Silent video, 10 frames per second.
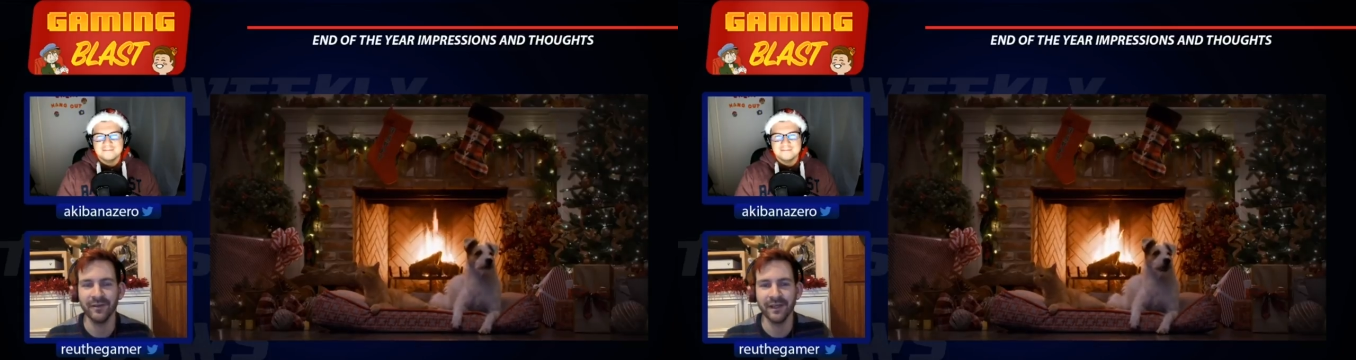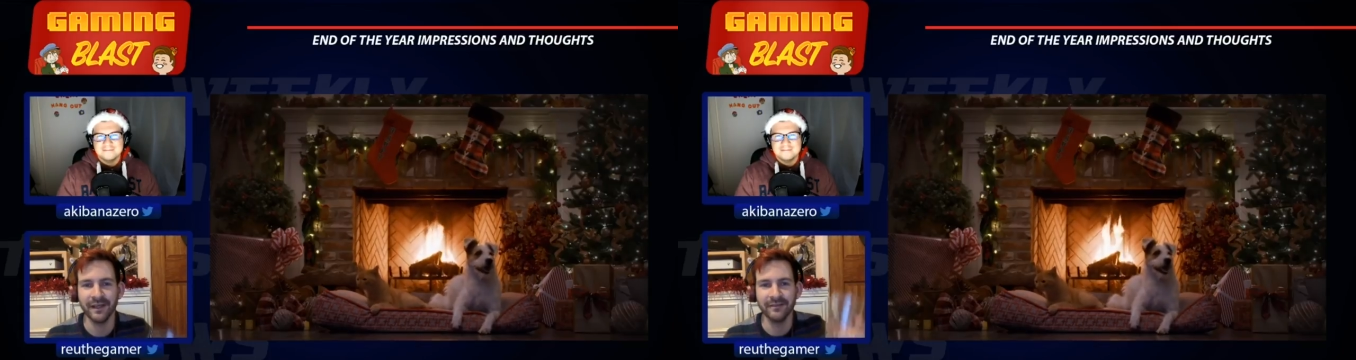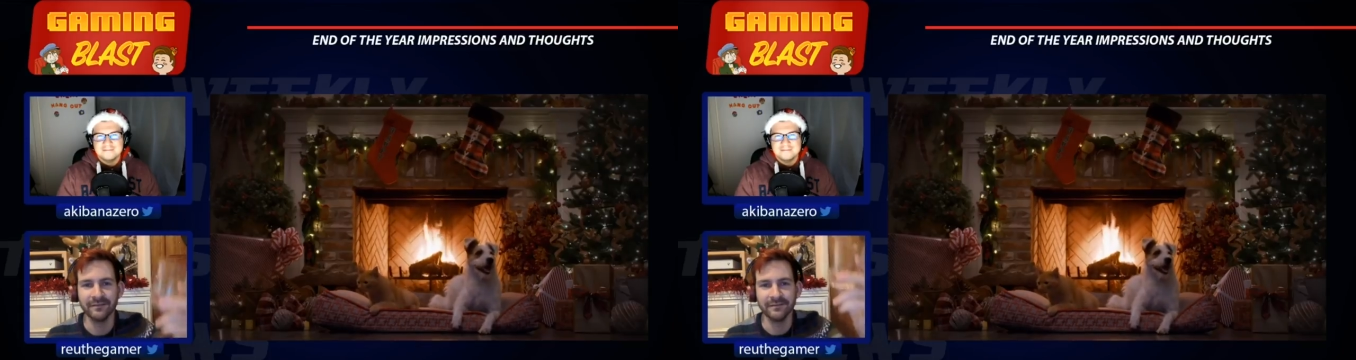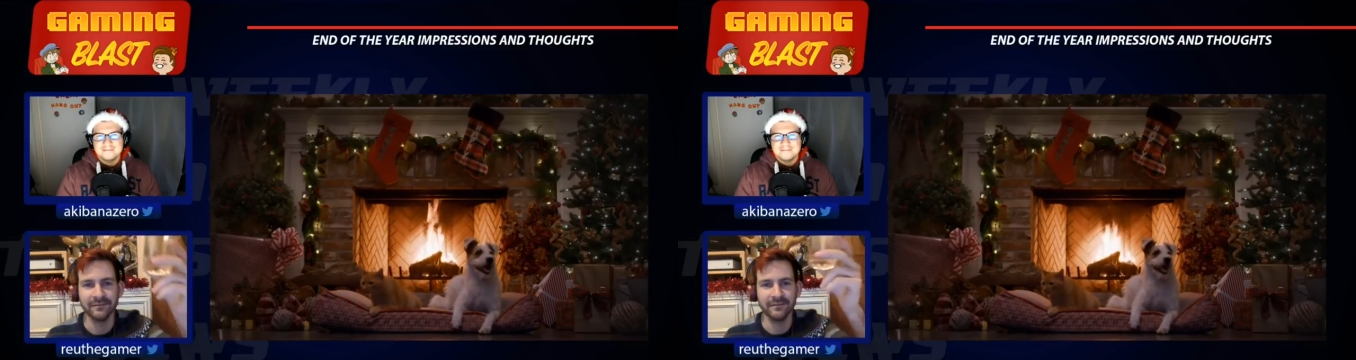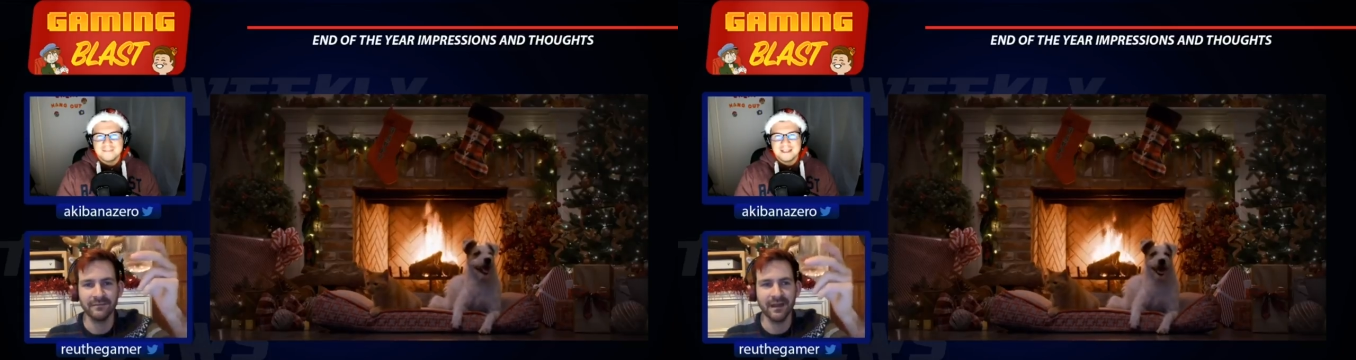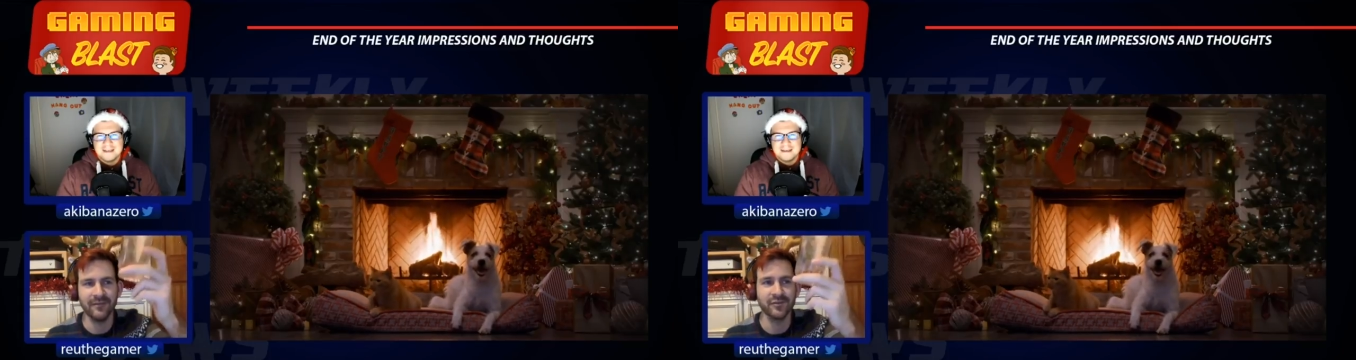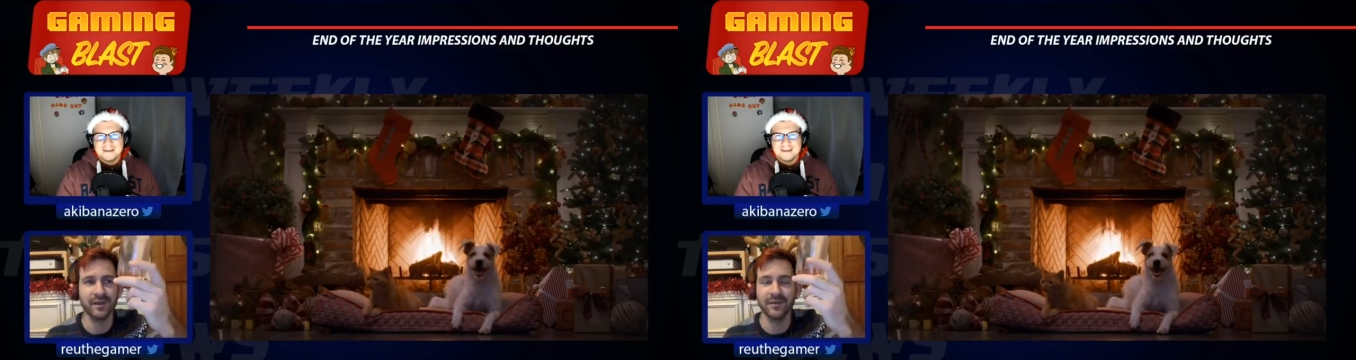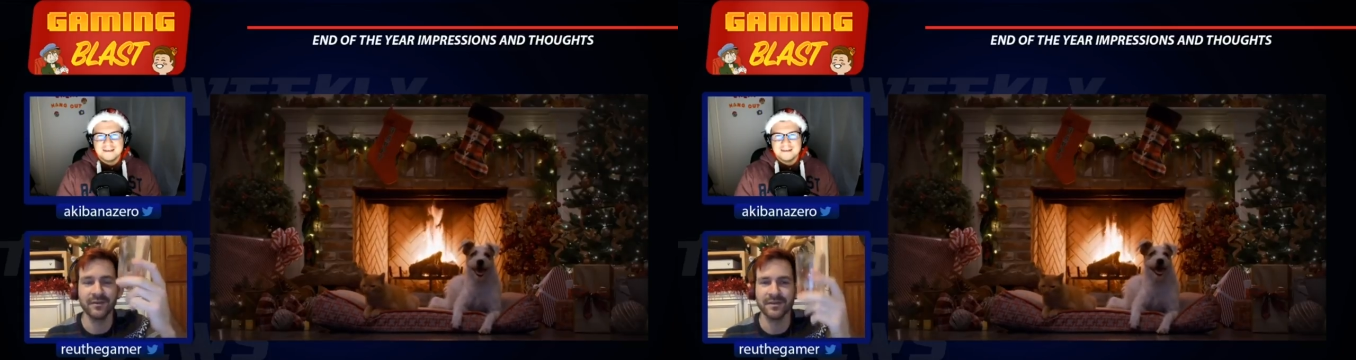Year. Have a
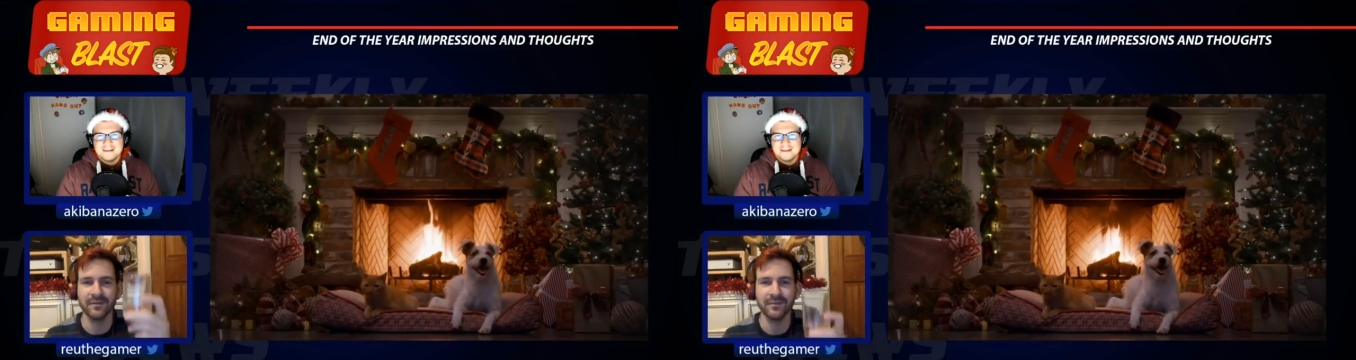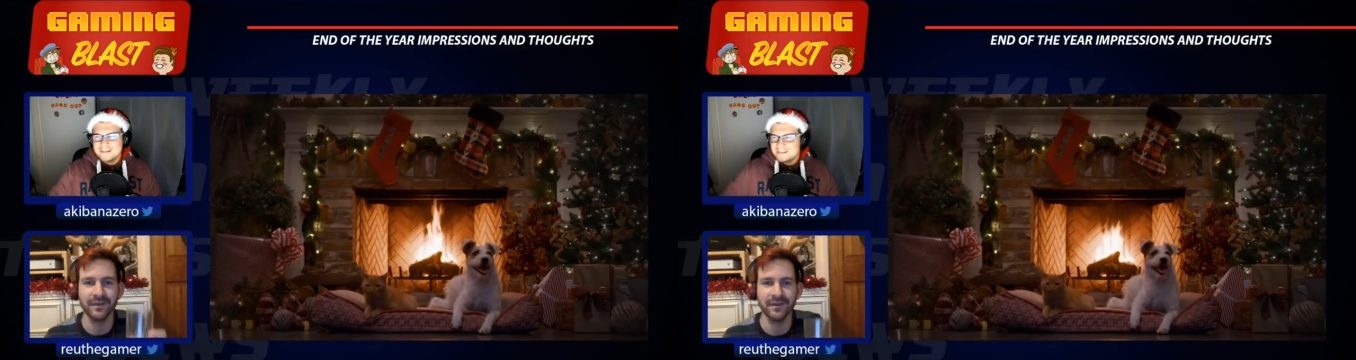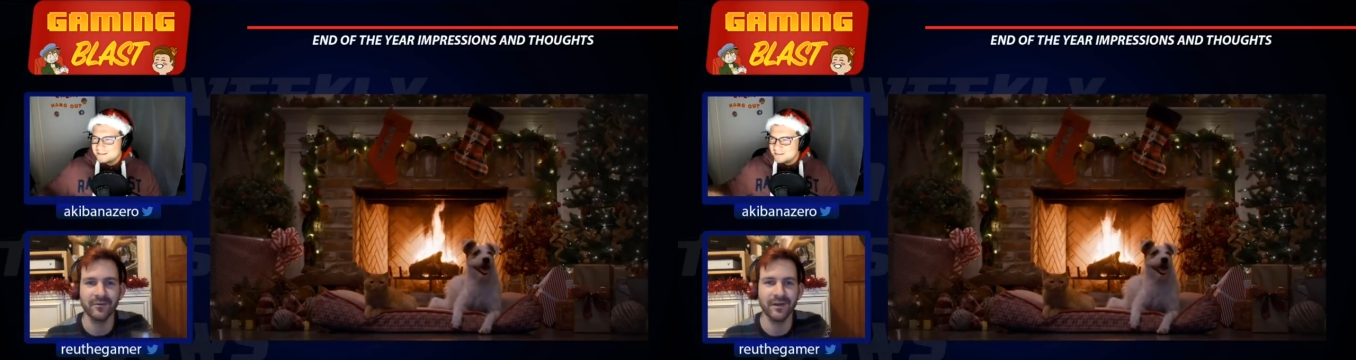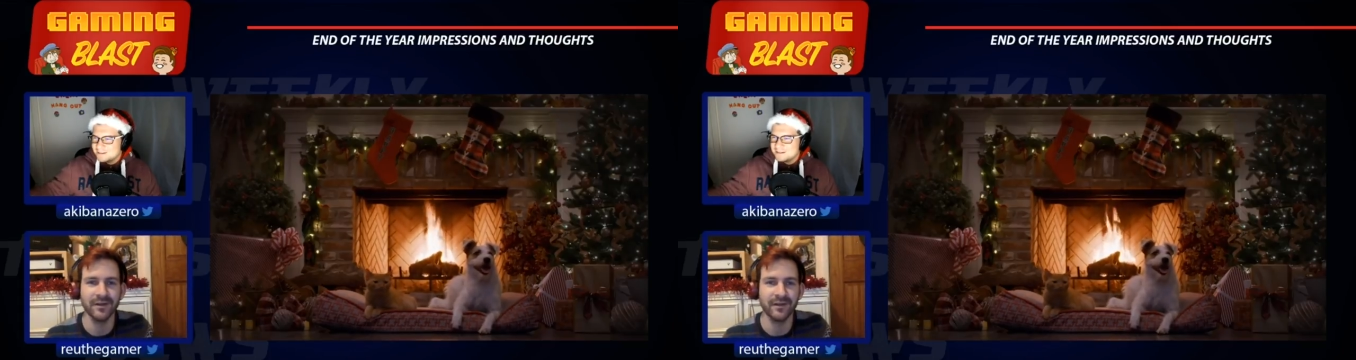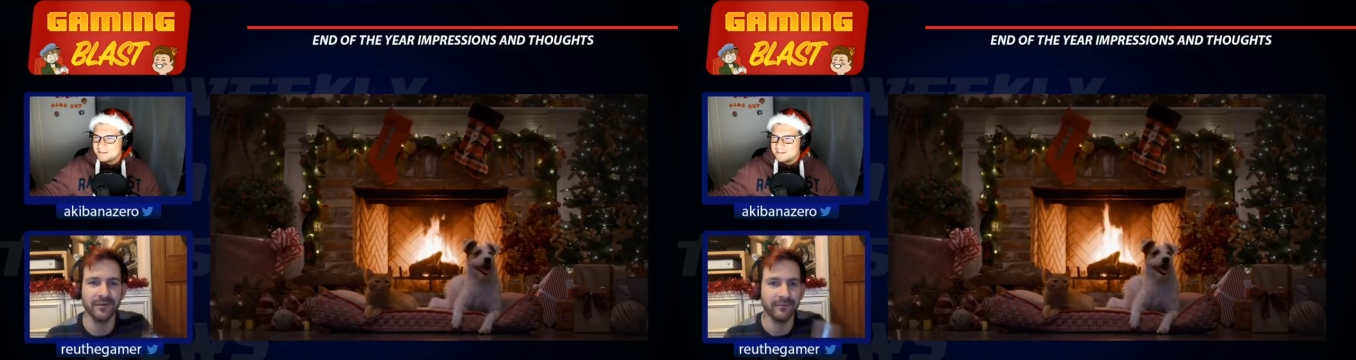drink or something. Why not?